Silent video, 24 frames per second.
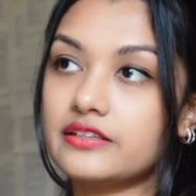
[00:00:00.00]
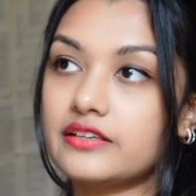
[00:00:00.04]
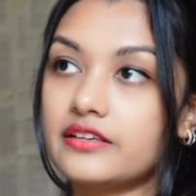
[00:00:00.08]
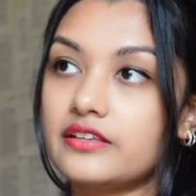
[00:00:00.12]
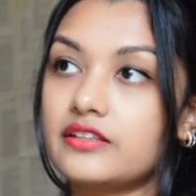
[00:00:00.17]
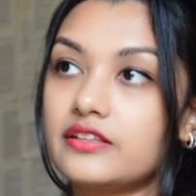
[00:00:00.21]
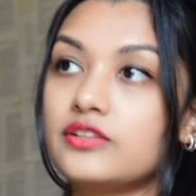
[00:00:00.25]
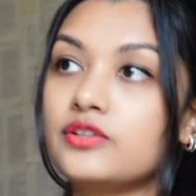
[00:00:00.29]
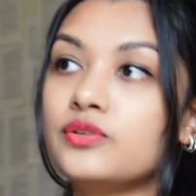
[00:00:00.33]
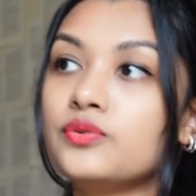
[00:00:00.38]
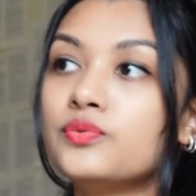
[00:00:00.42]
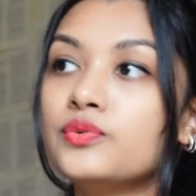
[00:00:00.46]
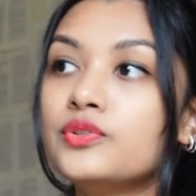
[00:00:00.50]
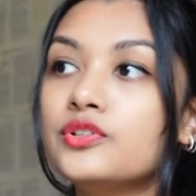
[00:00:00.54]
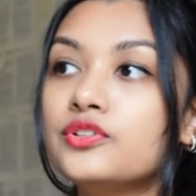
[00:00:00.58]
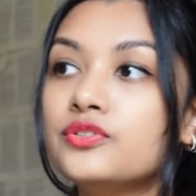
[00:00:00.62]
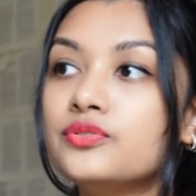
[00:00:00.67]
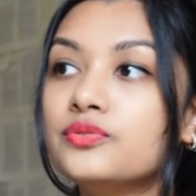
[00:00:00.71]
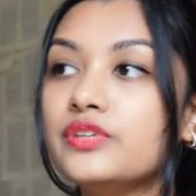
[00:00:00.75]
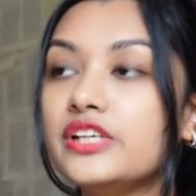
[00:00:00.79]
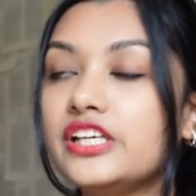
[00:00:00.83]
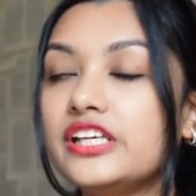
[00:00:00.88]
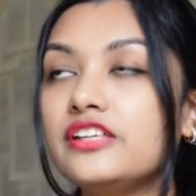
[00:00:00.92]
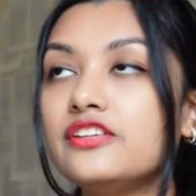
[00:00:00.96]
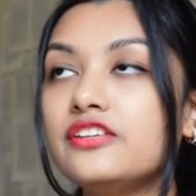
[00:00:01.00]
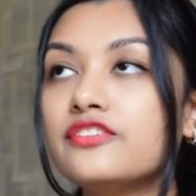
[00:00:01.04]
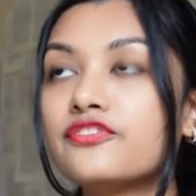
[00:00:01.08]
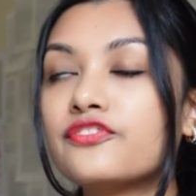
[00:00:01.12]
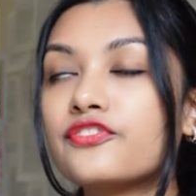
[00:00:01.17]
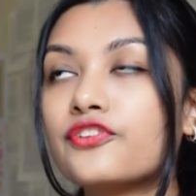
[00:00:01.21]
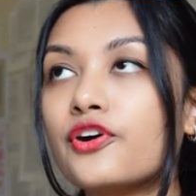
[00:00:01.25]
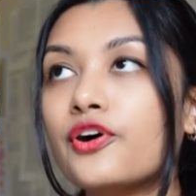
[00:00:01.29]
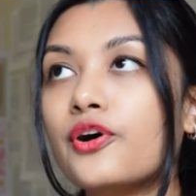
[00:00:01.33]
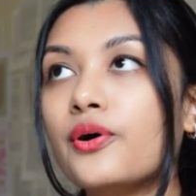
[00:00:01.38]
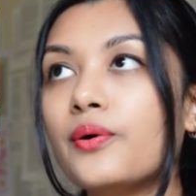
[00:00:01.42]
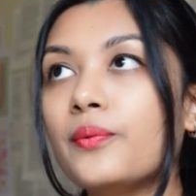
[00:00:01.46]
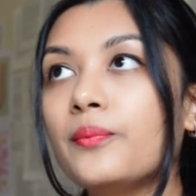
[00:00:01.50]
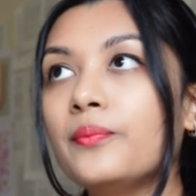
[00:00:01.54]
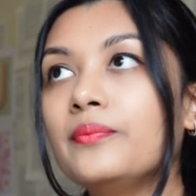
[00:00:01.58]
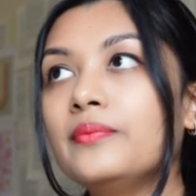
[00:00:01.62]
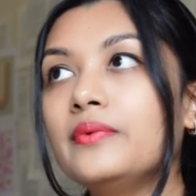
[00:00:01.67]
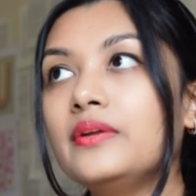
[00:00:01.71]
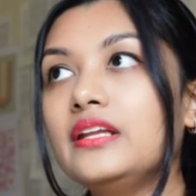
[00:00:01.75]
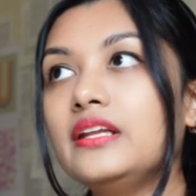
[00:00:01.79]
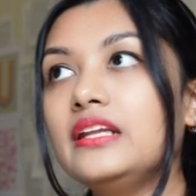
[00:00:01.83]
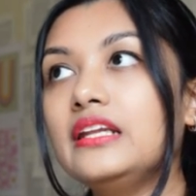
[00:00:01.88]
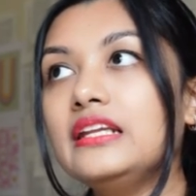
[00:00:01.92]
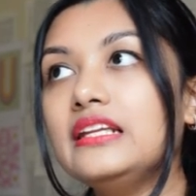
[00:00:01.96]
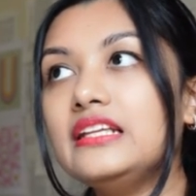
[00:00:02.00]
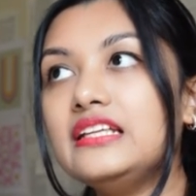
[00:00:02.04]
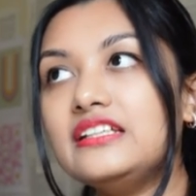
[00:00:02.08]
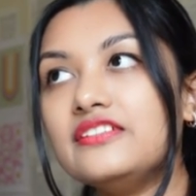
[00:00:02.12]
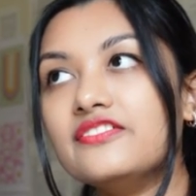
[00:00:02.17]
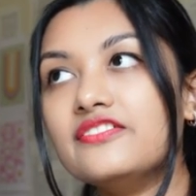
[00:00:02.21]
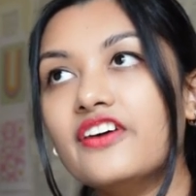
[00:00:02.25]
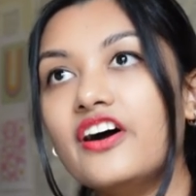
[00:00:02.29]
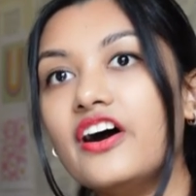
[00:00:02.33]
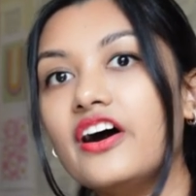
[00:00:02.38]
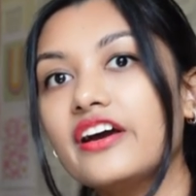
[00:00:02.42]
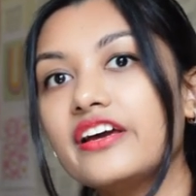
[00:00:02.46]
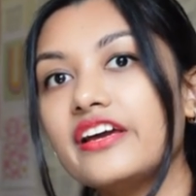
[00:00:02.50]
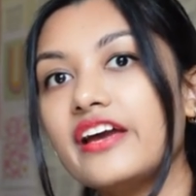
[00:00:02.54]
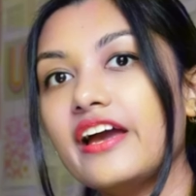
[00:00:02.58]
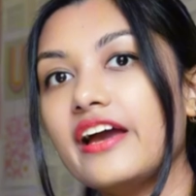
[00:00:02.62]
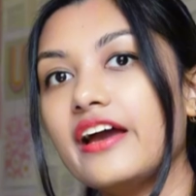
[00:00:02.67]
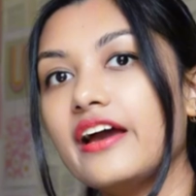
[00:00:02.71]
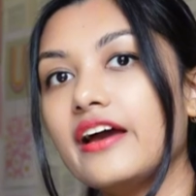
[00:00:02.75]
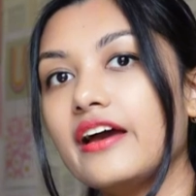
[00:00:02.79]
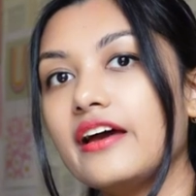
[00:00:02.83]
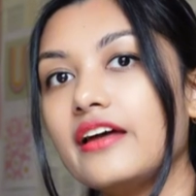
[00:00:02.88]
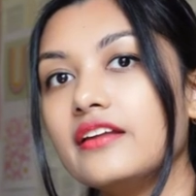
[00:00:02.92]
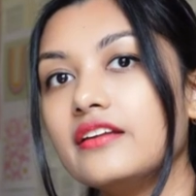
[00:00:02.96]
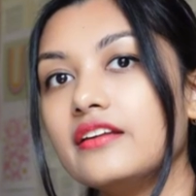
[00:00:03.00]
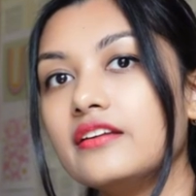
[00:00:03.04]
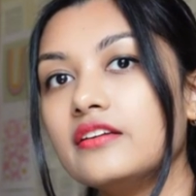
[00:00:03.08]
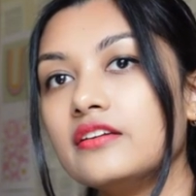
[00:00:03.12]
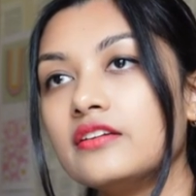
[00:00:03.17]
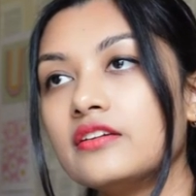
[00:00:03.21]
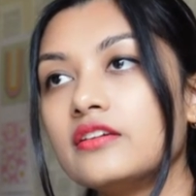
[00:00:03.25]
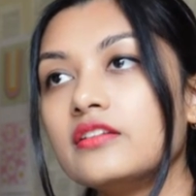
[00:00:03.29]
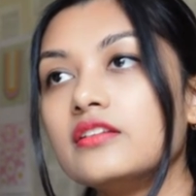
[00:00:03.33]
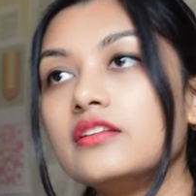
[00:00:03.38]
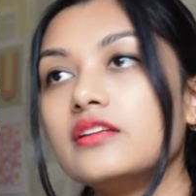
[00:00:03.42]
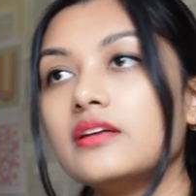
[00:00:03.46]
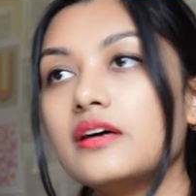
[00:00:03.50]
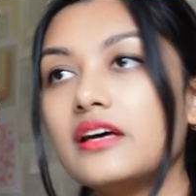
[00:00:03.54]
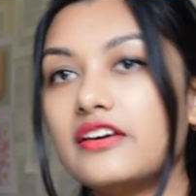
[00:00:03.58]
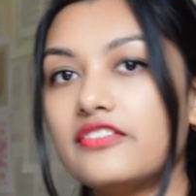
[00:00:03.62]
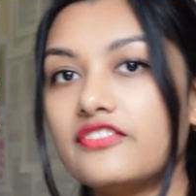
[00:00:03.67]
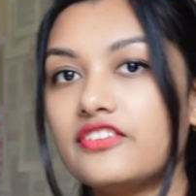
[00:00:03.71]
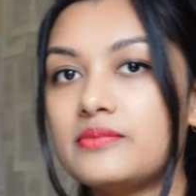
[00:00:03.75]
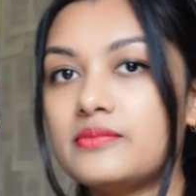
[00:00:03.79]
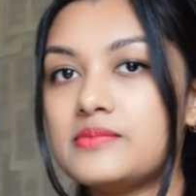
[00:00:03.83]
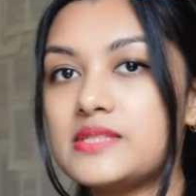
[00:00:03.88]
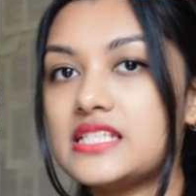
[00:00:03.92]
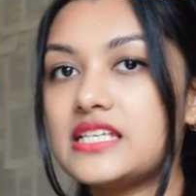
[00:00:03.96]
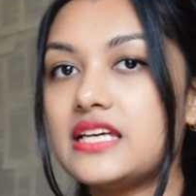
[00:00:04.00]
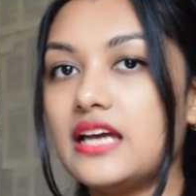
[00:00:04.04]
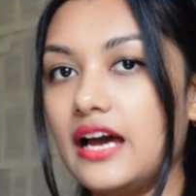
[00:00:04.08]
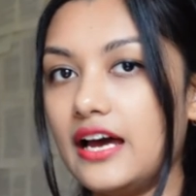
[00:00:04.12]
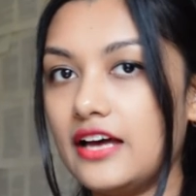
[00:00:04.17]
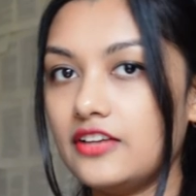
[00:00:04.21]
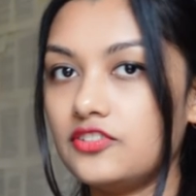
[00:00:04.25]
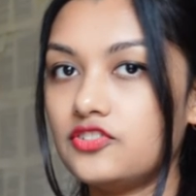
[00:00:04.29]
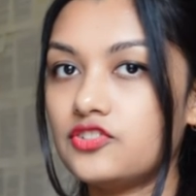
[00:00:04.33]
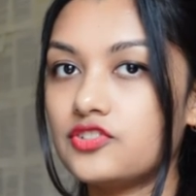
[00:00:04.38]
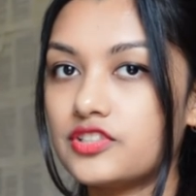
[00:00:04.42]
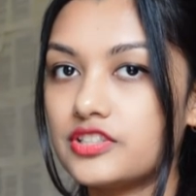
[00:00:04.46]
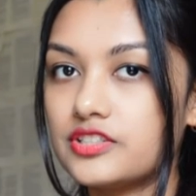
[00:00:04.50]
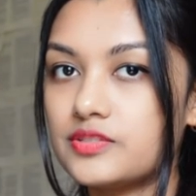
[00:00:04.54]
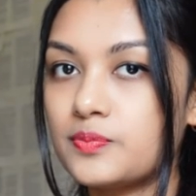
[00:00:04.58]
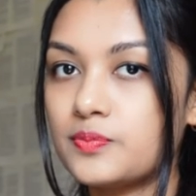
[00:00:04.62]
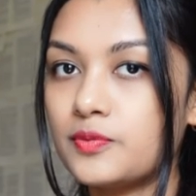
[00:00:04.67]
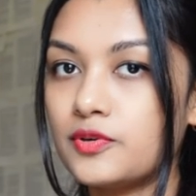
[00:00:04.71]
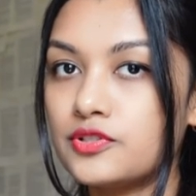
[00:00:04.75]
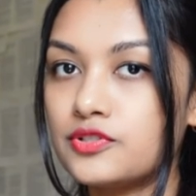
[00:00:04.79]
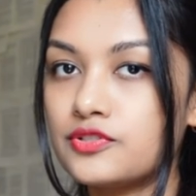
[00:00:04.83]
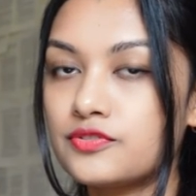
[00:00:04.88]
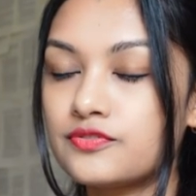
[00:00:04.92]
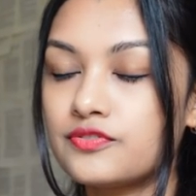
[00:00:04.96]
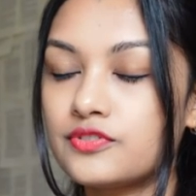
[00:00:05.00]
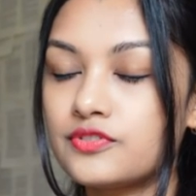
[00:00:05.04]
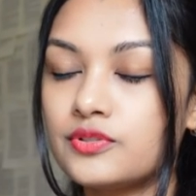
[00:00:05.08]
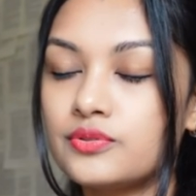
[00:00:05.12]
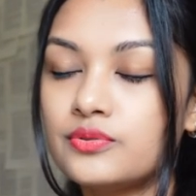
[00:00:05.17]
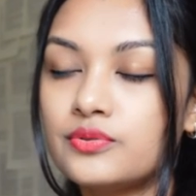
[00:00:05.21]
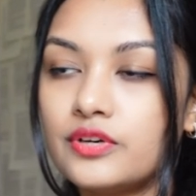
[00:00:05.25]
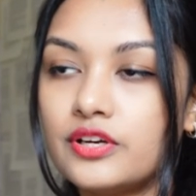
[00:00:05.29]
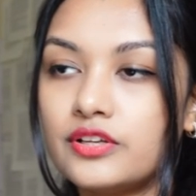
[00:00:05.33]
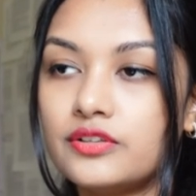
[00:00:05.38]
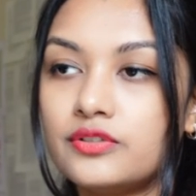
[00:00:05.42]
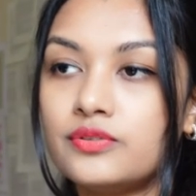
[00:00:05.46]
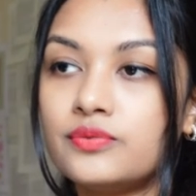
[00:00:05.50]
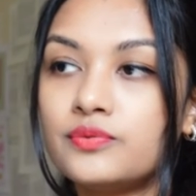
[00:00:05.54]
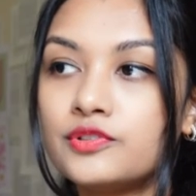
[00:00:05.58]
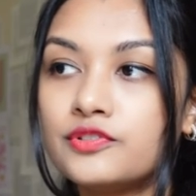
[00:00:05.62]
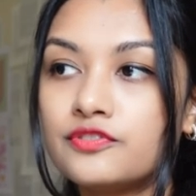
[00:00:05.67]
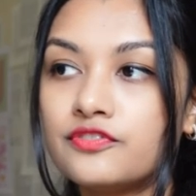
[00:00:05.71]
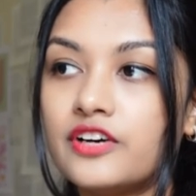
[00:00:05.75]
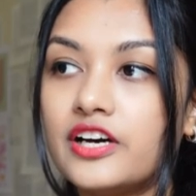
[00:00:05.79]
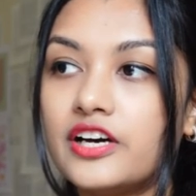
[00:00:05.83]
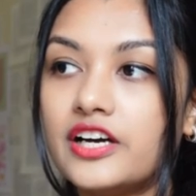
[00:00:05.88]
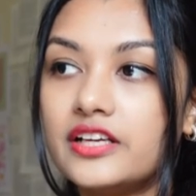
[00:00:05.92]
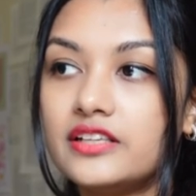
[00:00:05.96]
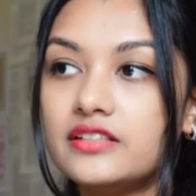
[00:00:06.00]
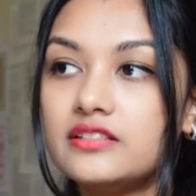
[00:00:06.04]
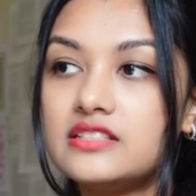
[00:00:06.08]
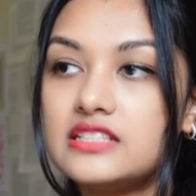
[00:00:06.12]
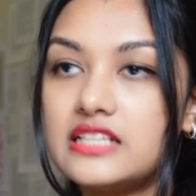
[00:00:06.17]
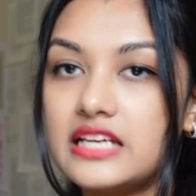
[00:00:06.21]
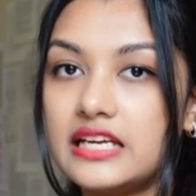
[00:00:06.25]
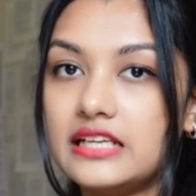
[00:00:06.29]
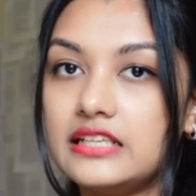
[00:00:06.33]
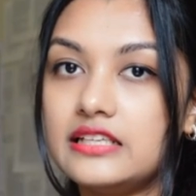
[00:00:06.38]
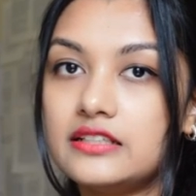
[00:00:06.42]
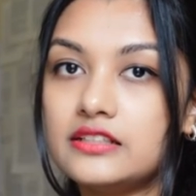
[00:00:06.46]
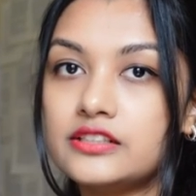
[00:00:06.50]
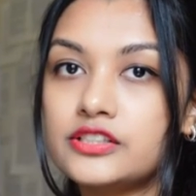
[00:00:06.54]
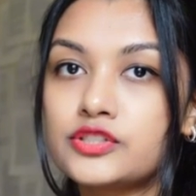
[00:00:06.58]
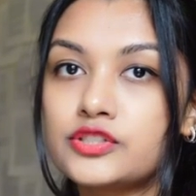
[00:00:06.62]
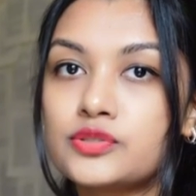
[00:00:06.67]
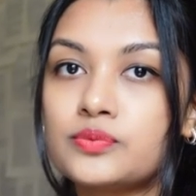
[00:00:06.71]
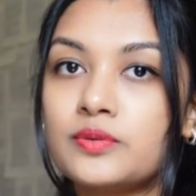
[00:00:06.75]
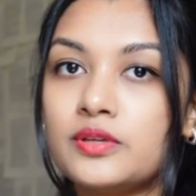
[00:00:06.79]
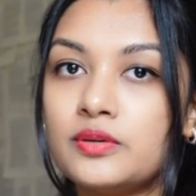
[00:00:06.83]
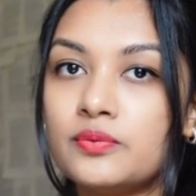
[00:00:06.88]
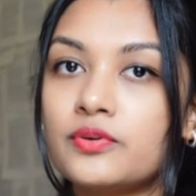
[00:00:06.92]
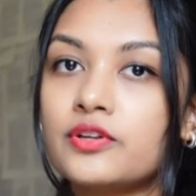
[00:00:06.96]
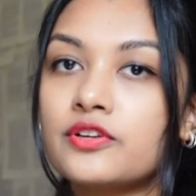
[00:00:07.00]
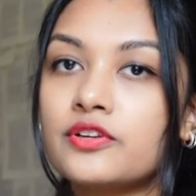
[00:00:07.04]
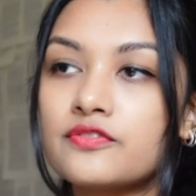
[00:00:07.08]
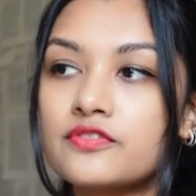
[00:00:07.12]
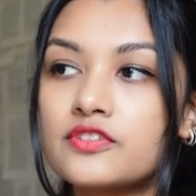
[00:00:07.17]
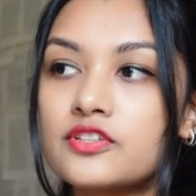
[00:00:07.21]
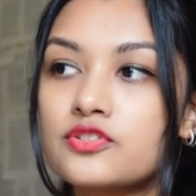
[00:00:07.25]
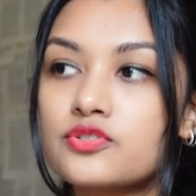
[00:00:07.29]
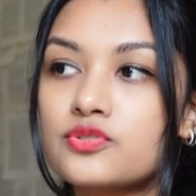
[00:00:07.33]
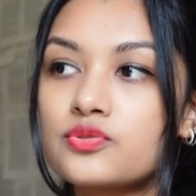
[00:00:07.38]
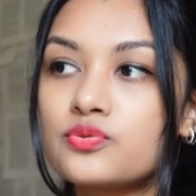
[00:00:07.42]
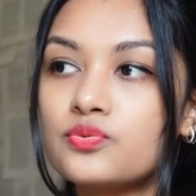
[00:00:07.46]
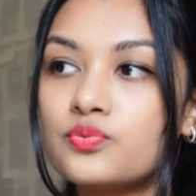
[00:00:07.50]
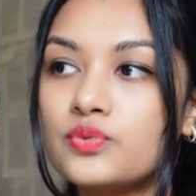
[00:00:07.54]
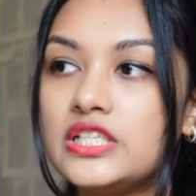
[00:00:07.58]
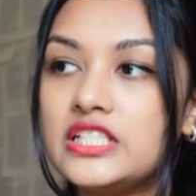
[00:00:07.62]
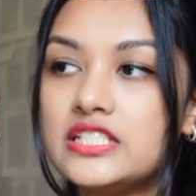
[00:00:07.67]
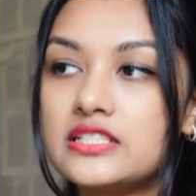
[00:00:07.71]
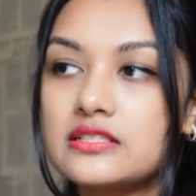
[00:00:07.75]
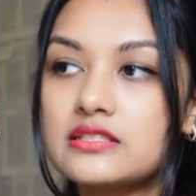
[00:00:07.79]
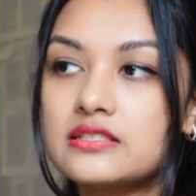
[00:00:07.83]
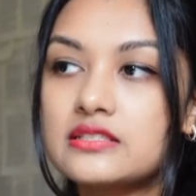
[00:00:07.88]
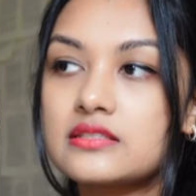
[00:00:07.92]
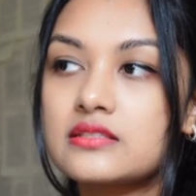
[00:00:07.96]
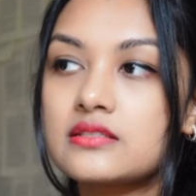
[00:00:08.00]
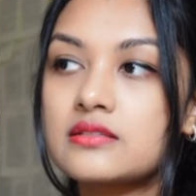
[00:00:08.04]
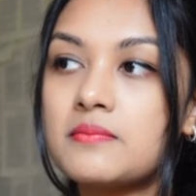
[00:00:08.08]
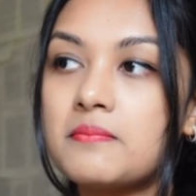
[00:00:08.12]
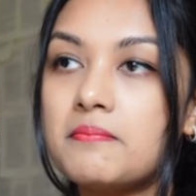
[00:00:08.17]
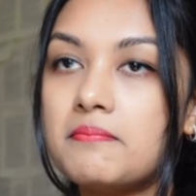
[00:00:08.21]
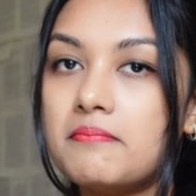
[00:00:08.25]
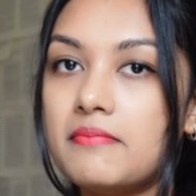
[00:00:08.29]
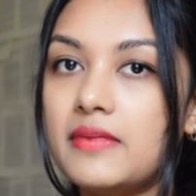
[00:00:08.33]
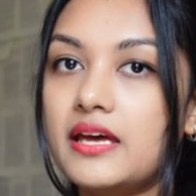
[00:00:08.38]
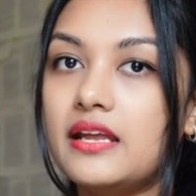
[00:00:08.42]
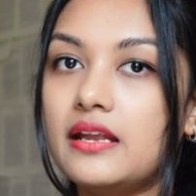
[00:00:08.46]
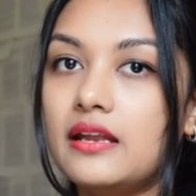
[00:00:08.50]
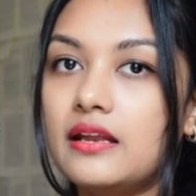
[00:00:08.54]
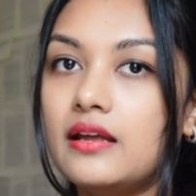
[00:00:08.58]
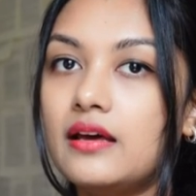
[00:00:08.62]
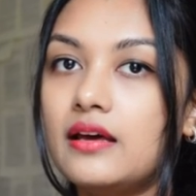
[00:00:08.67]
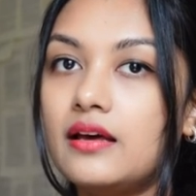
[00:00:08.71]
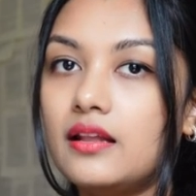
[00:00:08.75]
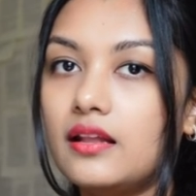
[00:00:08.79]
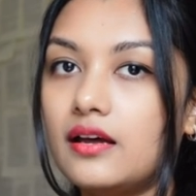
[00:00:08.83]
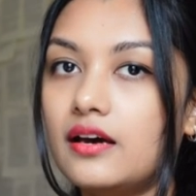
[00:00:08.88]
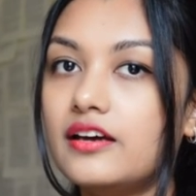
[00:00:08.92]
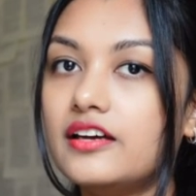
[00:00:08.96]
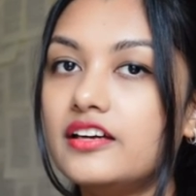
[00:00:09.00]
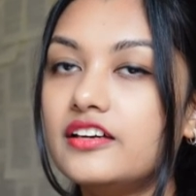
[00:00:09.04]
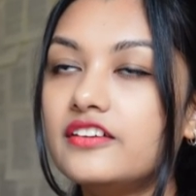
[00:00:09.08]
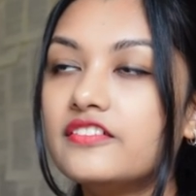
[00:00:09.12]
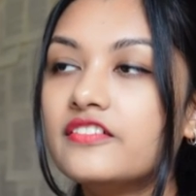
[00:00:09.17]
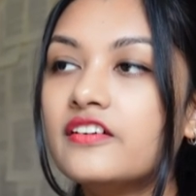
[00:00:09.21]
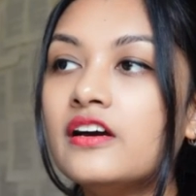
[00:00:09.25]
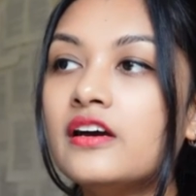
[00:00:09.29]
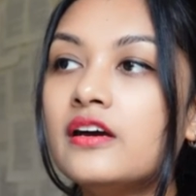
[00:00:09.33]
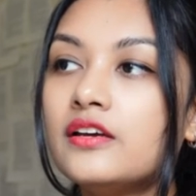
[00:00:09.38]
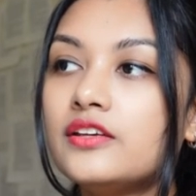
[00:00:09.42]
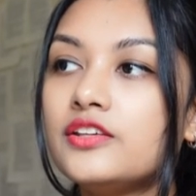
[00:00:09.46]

Like, you would read from Levi and the FMC Astrid's point of view, and you would find Daniel to be one of the sweetest men alive.